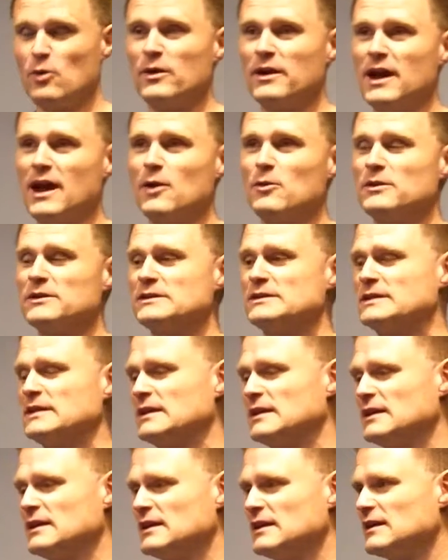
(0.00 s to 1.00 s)
When I
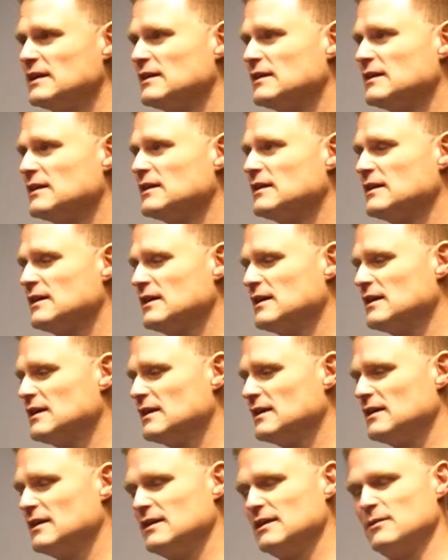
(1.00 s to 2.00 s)
was
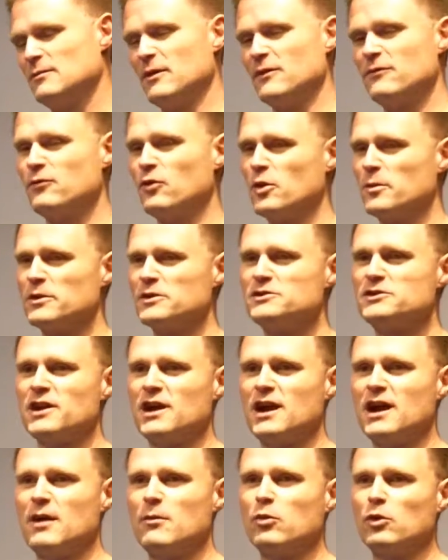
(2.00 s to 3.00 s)
in my former
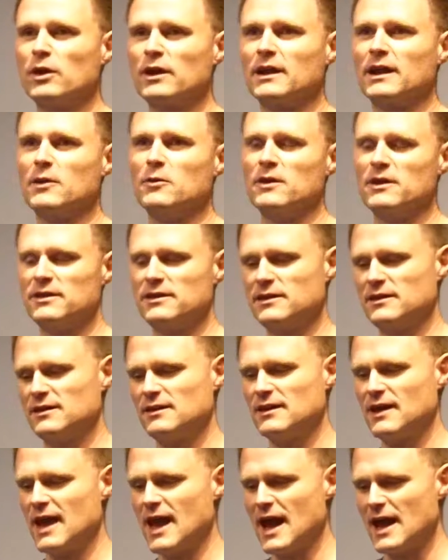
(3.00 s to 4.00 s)
job working with
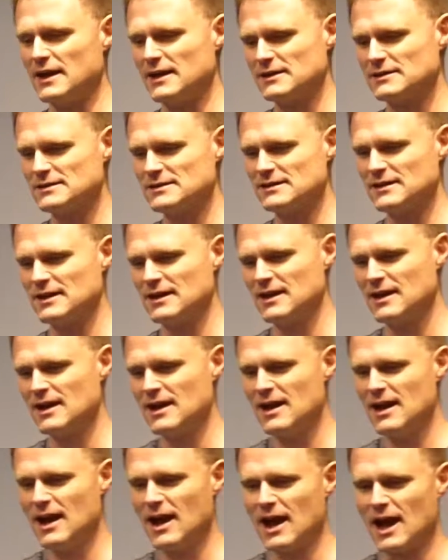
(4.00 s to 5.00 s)
addicts,
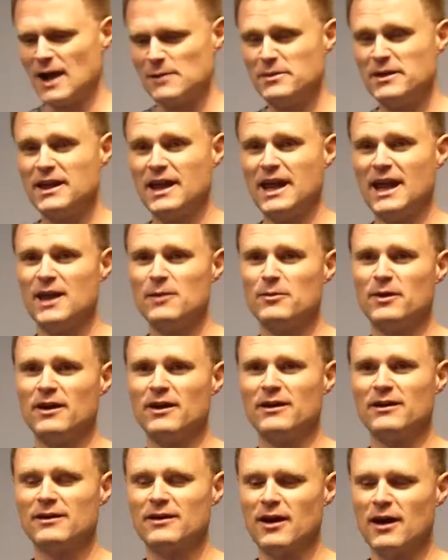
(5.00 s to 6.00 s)
I became
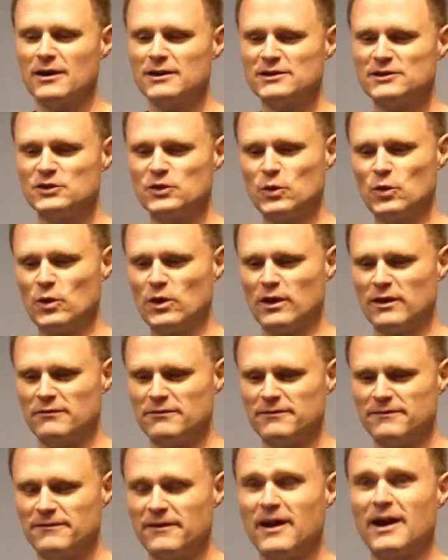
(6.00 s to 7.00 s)
a connoisseur
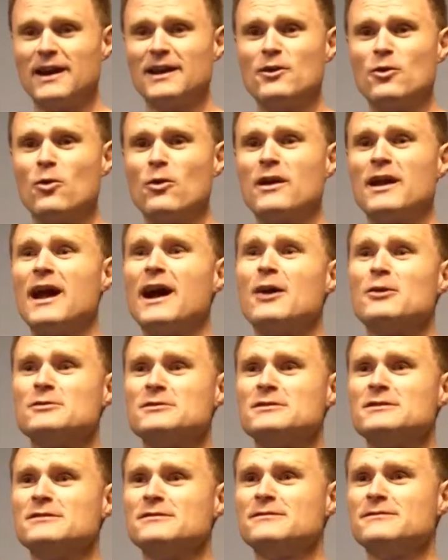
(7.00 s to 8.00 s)
of fine
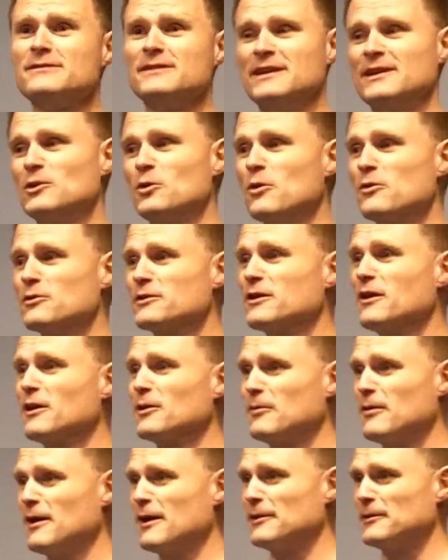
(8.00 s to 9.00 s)
courthouses in northern
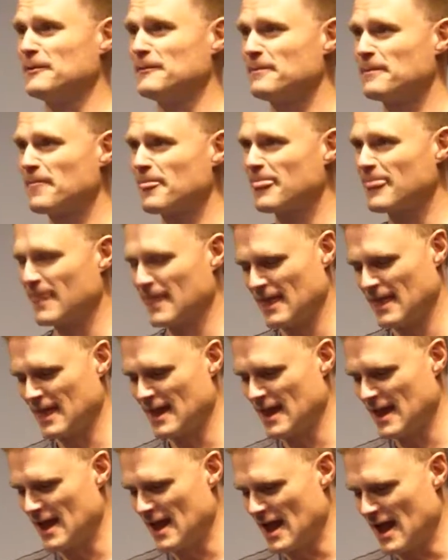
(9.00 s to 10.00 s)
Colorado.
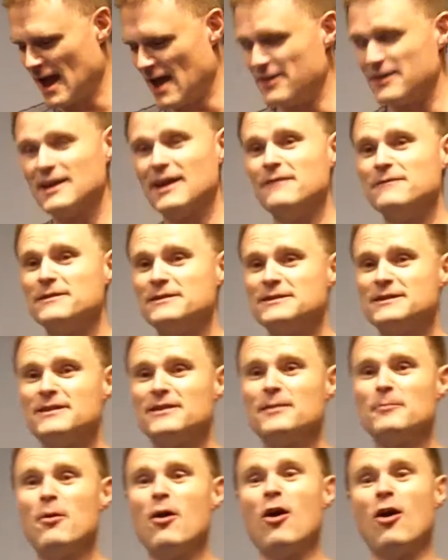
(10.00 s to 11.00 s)
I think I
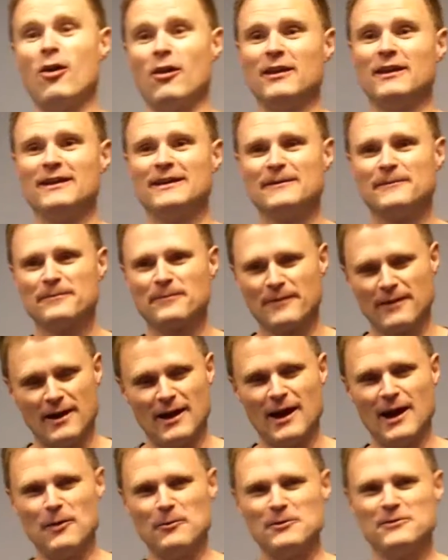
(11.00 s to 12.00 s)
visited them all
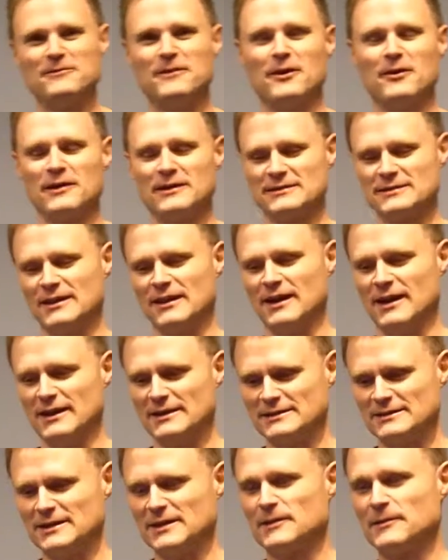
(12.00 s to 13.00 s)
with various
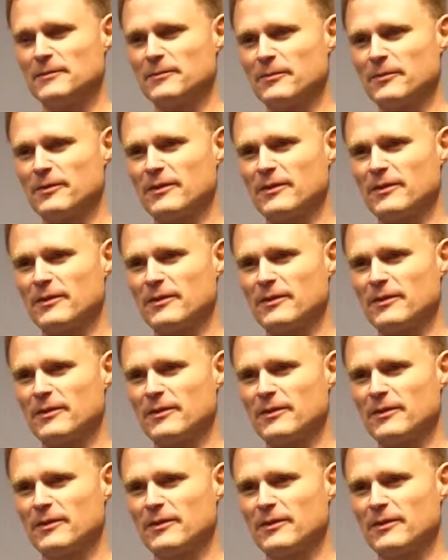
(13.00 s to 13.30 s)
clients.